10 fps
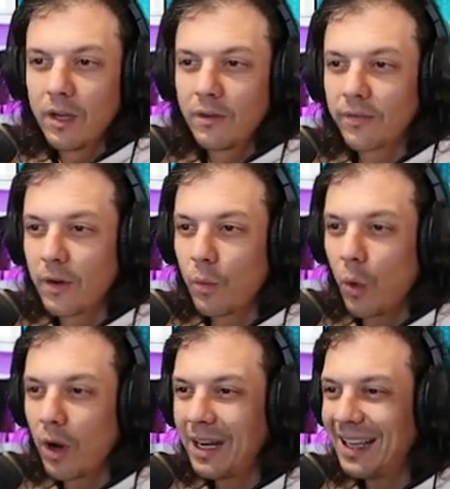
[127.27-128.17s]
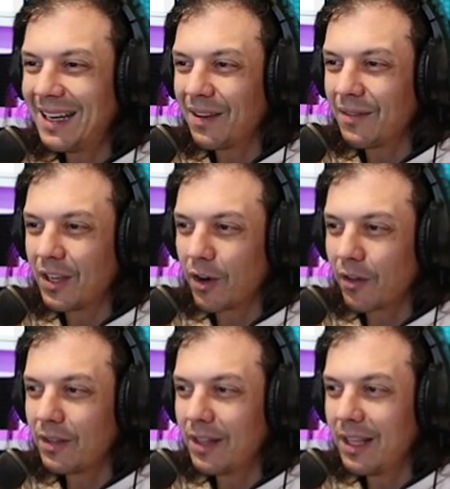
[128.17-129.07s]
from one end of the earth
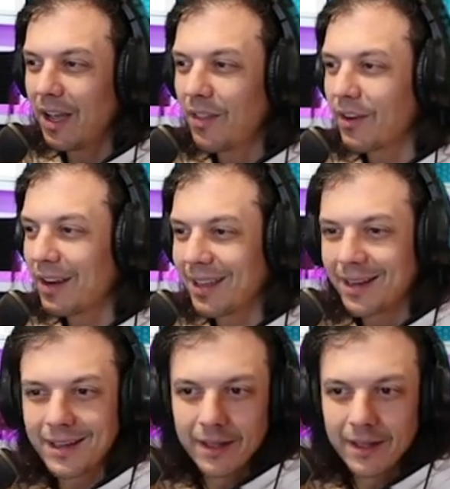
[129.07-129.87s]
to the other end,